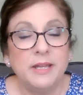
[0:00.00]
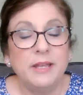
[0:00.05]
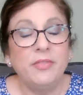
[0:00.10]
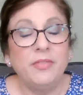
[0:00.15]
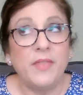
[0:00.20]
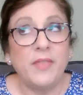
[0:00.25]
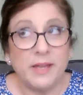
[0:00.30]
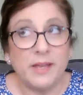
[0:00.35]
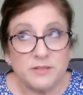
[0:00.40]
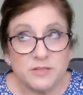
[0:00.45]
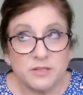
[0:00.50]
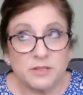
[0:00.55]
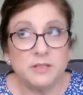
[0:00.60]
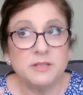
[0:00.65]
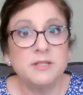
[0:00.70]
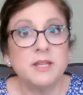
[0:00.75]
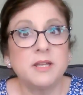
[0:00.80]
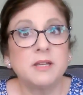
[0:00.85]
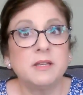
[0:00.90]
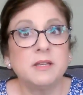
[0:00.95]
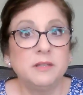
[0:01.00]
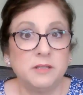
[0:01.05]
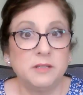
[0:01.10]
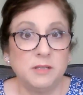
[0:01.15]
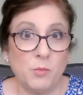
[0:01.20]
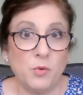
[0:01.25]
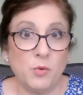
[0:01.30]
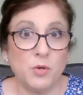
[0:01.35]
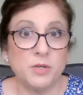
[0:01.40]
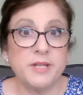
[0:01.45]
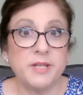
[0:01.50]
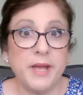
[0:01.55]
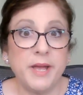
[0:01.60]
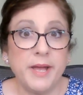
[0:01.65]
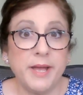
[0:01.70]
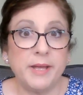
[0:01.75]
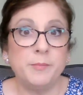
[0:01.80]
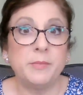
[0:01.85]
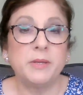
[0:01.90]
That's going to take a little more time,